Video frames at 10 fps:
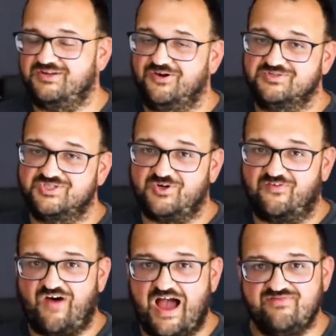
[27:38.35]
you know,
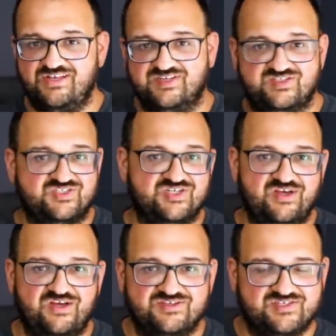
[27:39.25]
survivalist
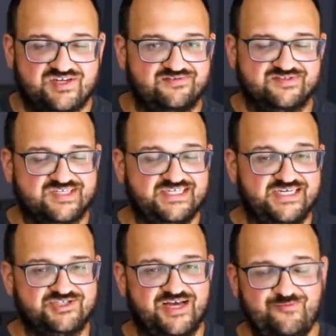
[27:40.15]
skills to
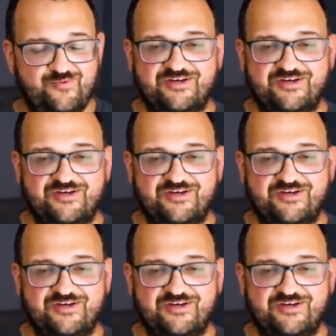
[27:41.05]
teach them,